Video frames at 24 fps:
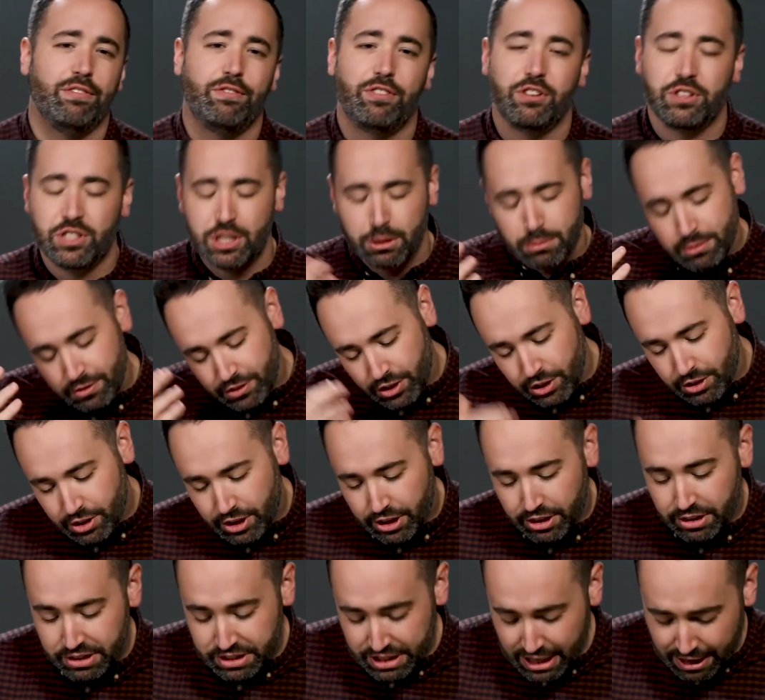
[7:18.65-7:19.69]
For some of you,
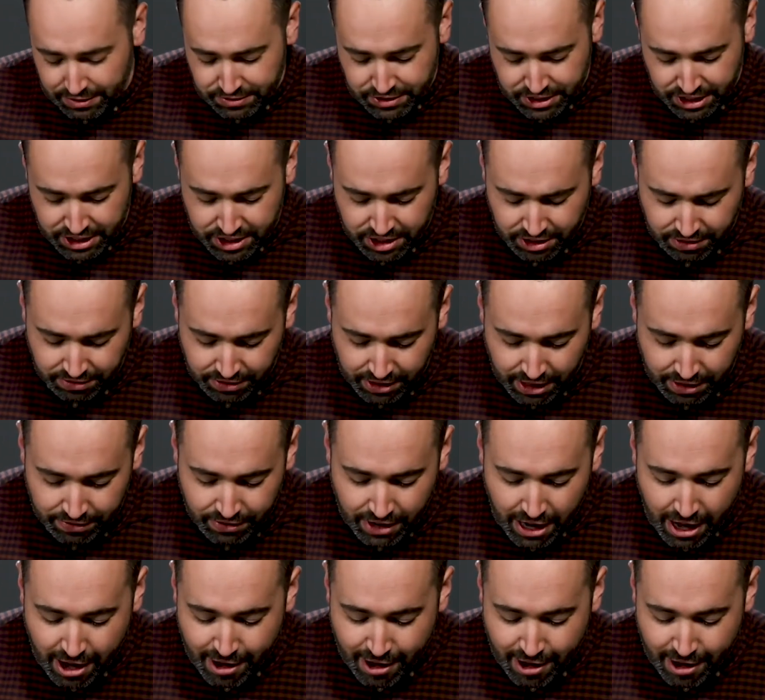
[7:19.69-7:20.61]
you're in a tough season of life.